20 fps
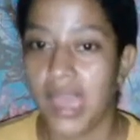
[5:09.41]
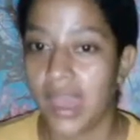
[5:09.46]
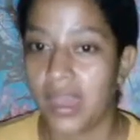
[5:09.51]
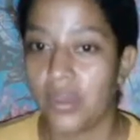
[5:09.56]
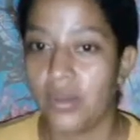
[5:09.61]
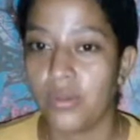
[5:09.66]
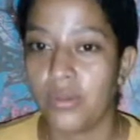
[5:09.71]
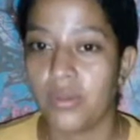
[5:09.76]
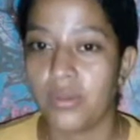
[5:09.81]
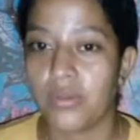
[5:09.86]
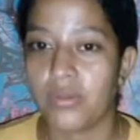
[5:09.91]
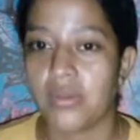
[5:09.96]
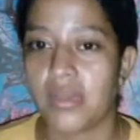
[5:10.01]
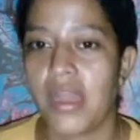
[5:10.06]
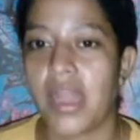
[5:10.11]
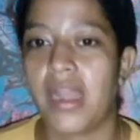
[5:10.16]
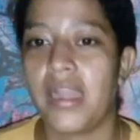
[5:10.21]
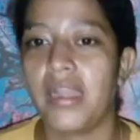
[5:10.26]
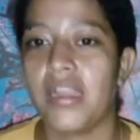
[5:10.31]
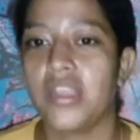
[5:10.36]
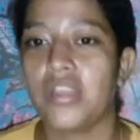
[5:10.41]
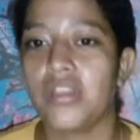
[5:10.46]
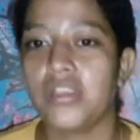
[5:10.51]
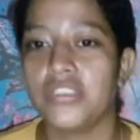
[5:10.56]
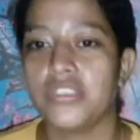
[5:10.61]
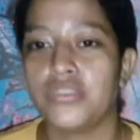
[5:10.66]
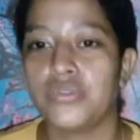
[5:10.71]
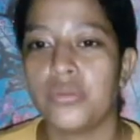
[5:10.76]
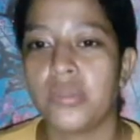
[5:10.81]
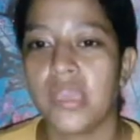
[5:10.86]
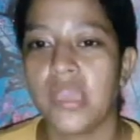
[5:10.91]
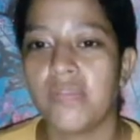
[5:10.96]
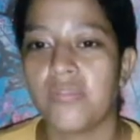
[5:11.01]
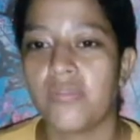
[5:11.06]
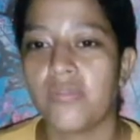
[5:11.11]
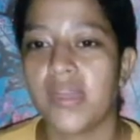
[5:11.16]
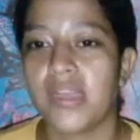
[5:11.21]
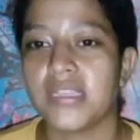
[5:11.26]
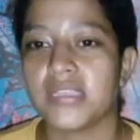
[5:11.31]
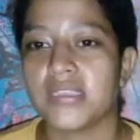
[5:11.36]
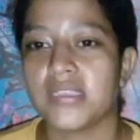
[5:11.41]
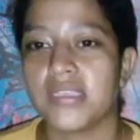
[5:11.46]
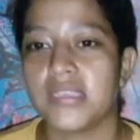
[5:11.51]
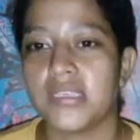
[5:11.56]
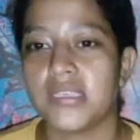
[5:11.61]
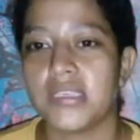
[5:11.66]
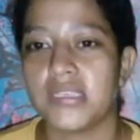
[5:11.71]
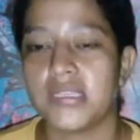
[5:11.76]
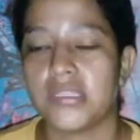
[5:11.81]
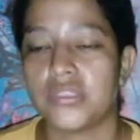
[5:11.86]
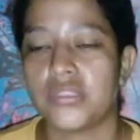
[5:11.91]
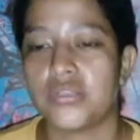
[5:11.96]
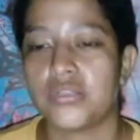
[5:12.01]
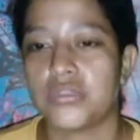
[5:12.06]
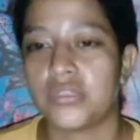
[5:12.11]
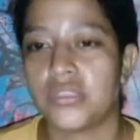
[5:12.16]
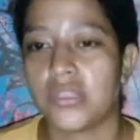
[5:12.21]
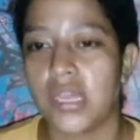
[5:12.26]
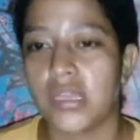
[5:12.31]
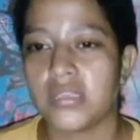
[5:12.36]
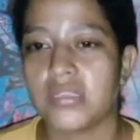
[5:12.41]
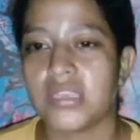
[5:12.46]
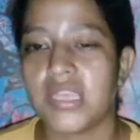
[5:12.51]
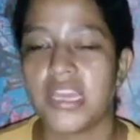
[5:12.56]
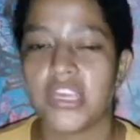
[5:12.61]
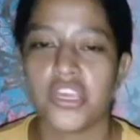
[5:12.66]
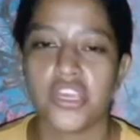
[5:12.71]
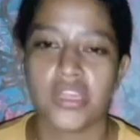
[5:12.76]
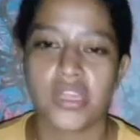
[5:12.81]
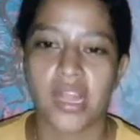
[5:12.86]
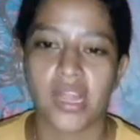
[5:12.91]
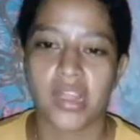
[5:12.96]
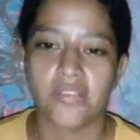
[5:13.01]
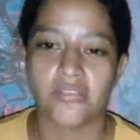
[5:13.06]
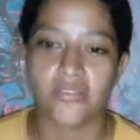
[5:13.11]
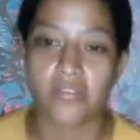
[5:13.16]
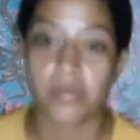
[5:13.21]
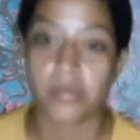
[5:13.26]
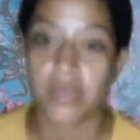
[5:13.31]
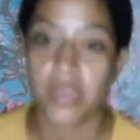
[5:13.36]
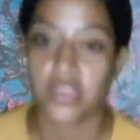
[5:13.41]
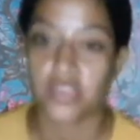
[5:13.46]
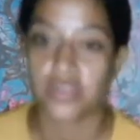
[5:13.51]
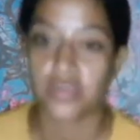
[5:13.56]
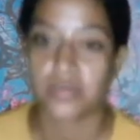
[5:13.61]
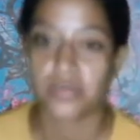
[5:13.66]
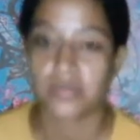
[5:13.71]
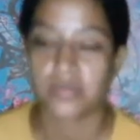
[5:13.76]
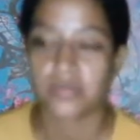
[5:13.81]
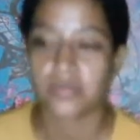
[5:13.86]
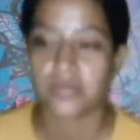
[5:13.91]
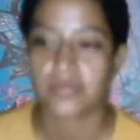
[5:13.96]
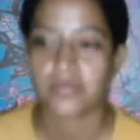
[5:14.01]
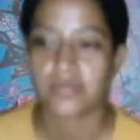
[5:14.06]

Now are going to give way to some national information.